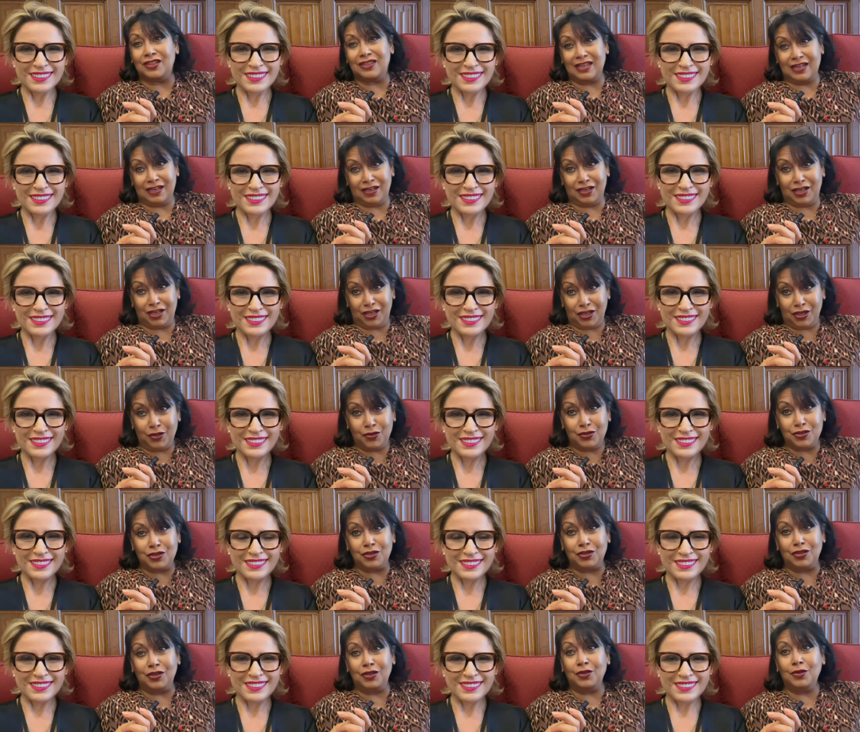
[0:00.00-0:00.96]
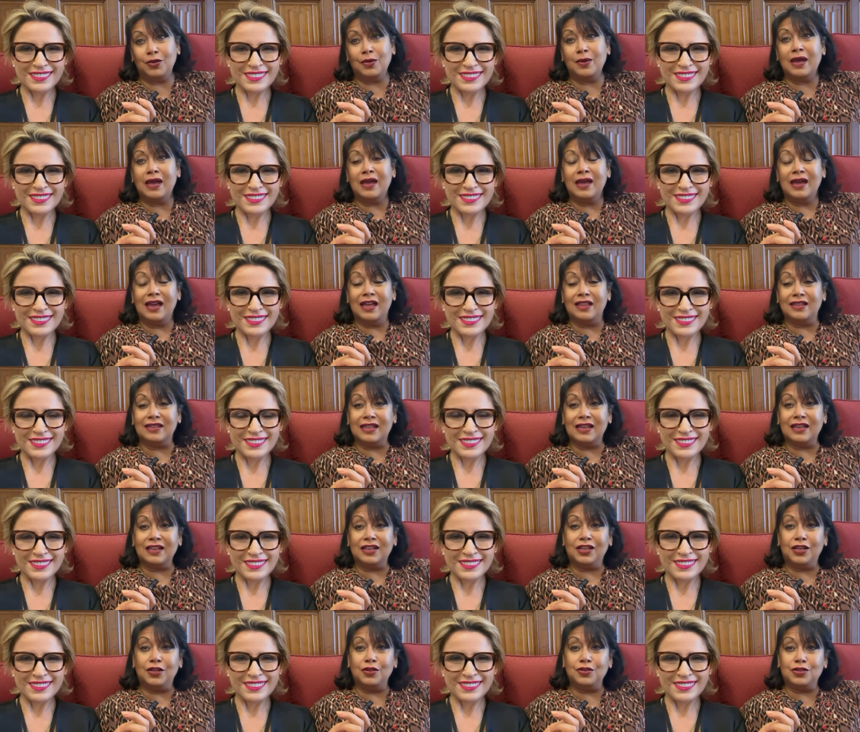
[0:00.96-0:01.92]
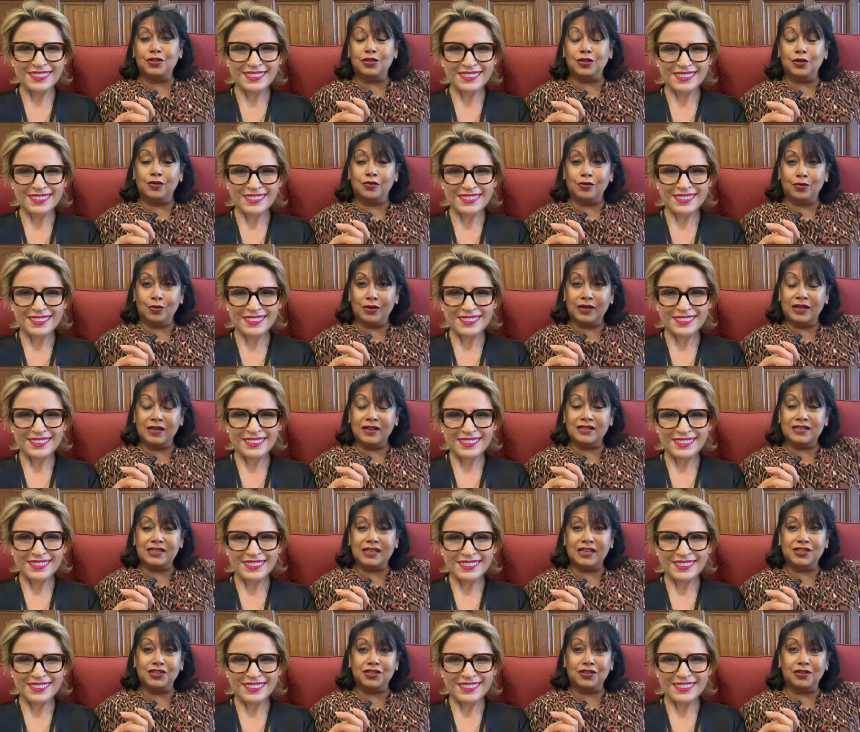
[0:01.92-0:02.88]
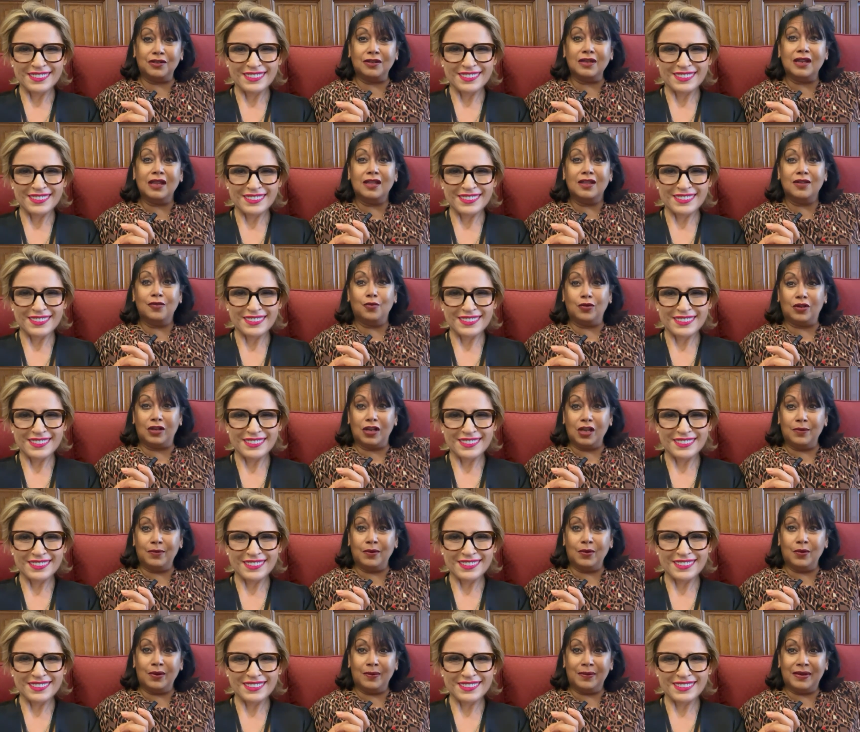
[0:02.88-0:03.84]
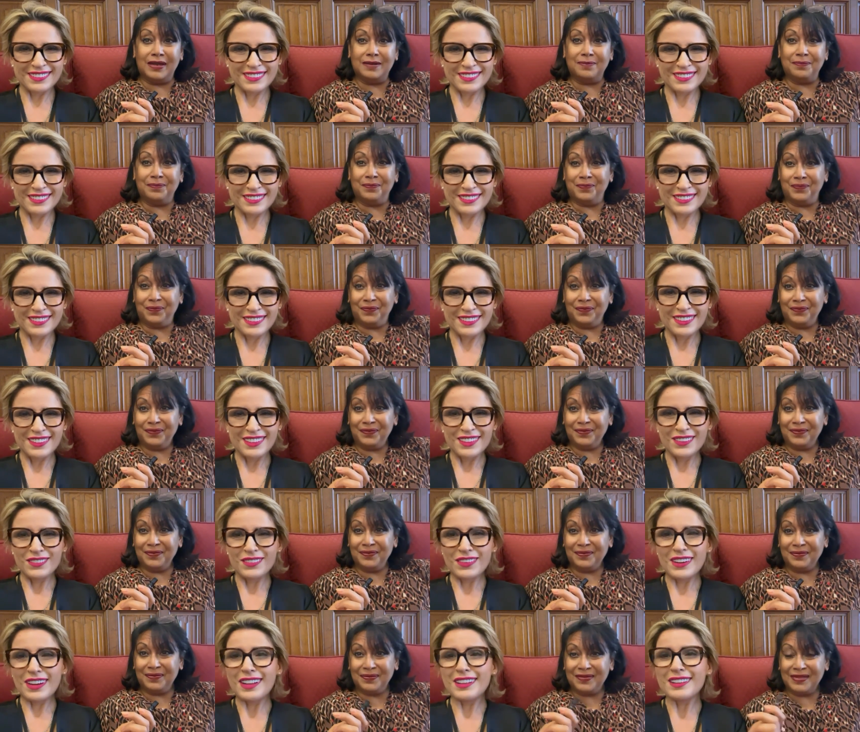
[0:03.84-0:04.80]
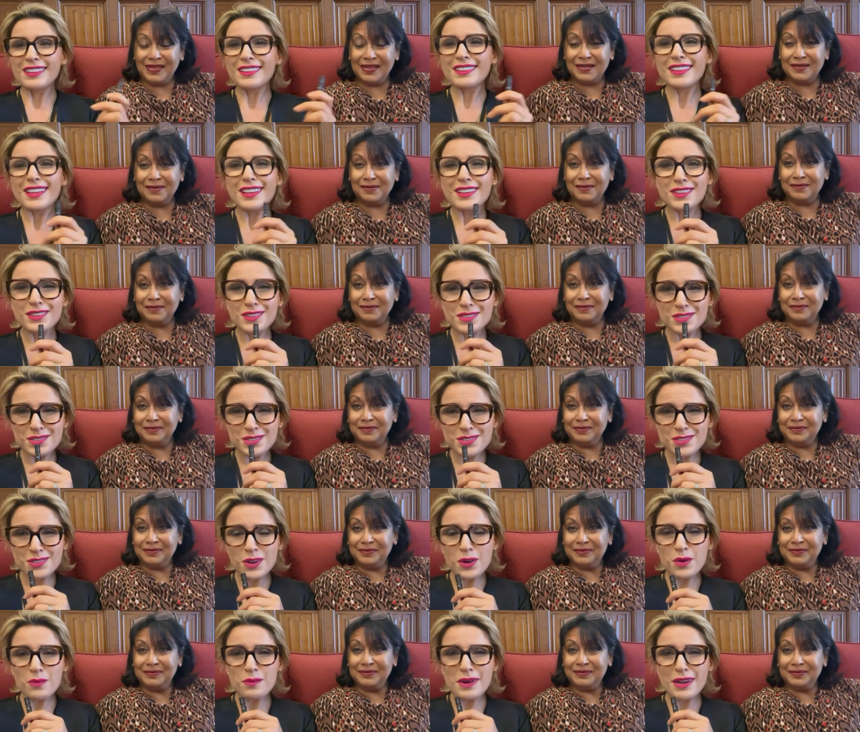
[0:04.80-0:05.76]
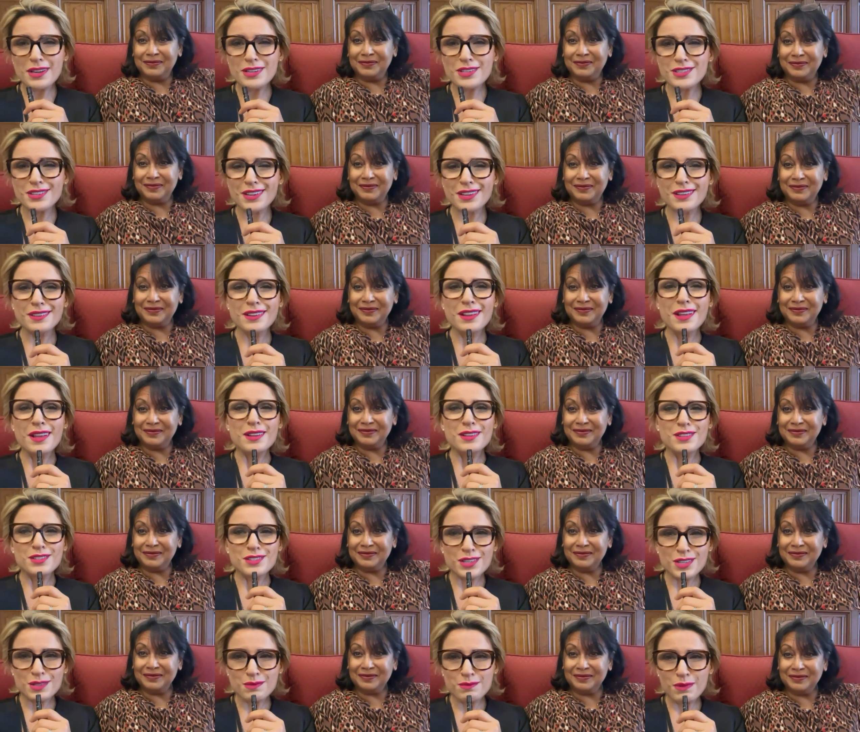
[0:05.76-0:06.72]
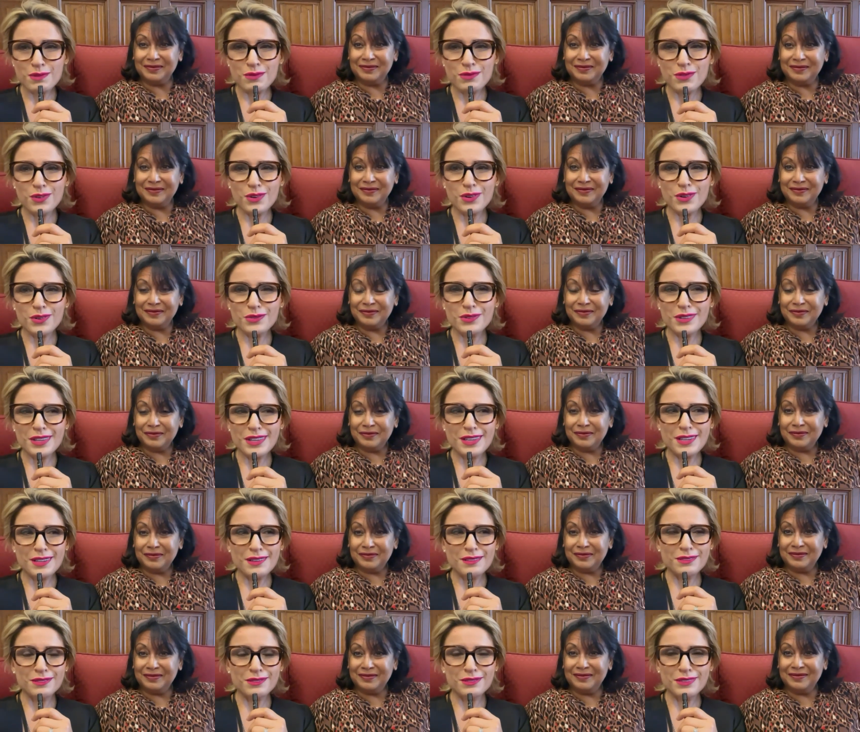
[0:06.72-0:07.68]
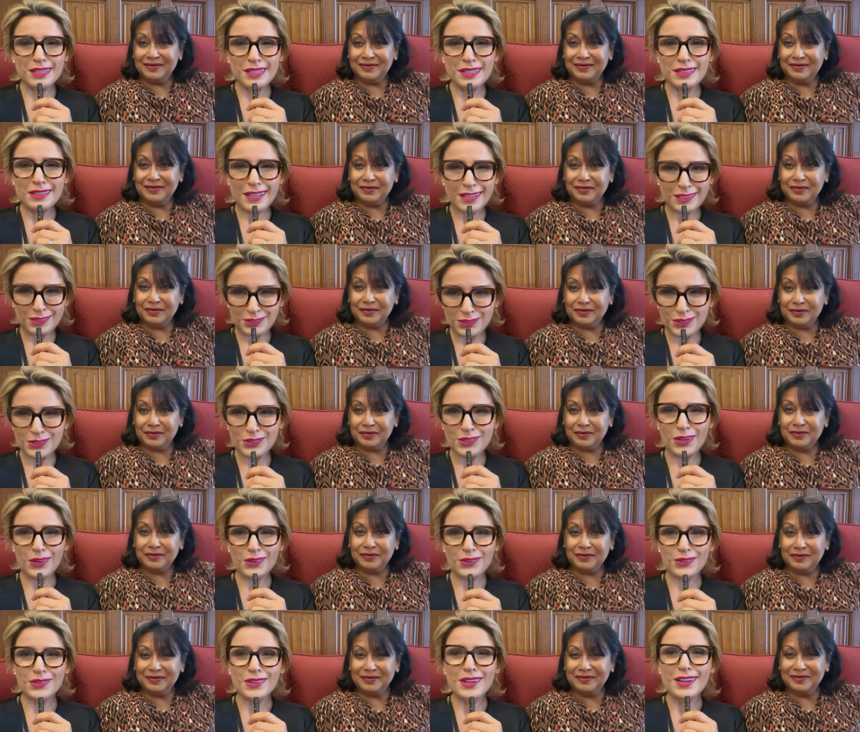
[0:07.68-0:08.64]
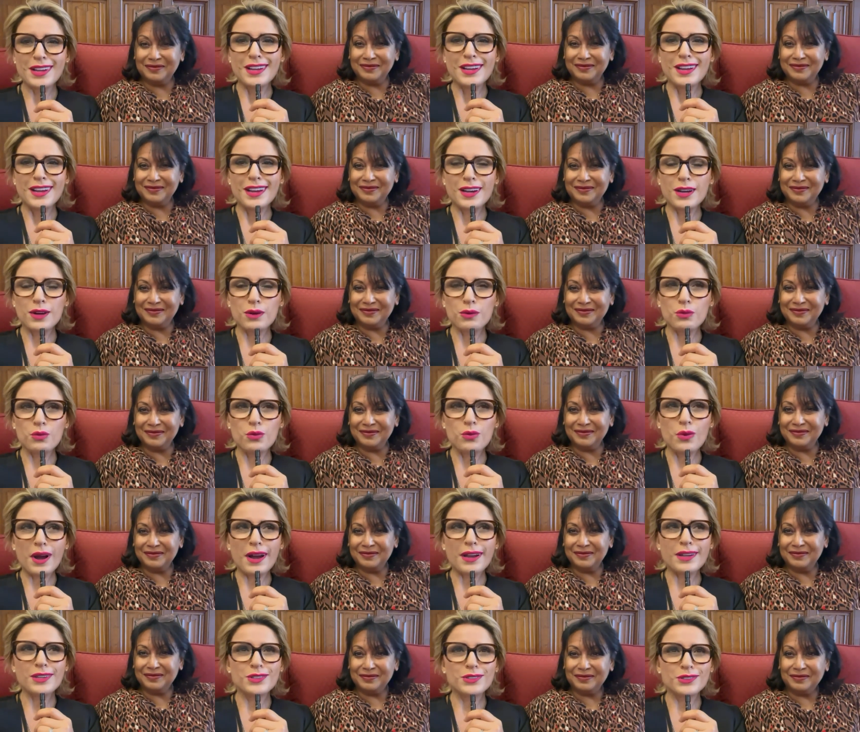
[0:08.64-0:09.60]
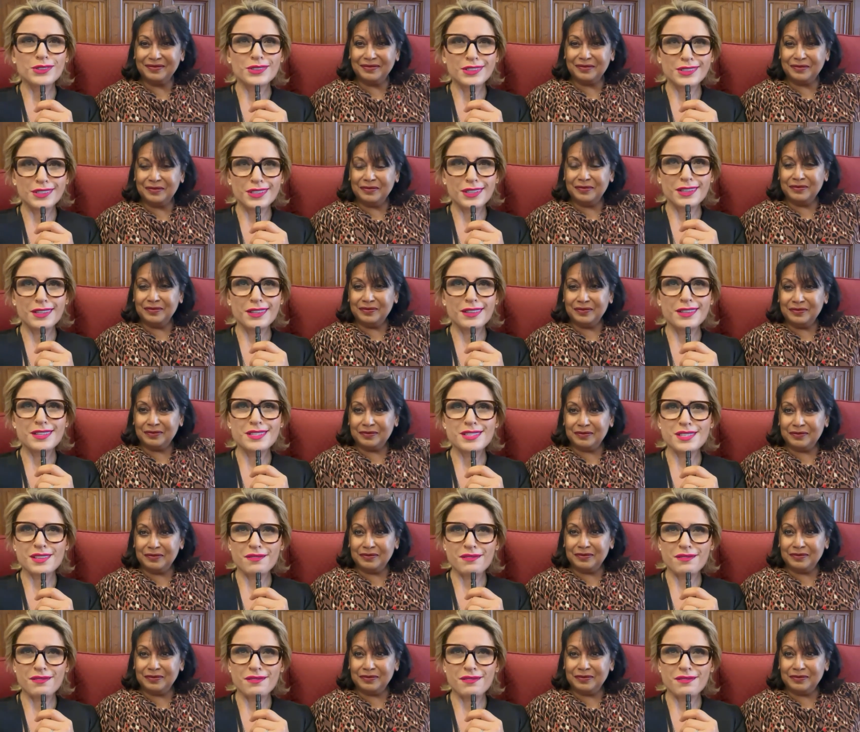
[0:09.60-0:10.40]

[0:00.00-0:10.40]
Speaker 1: thank you to you, and thank you to your organisation, Global Women.
Speaker 2: Well, thank you so much. And just before we, we let you go, uh, why do you think these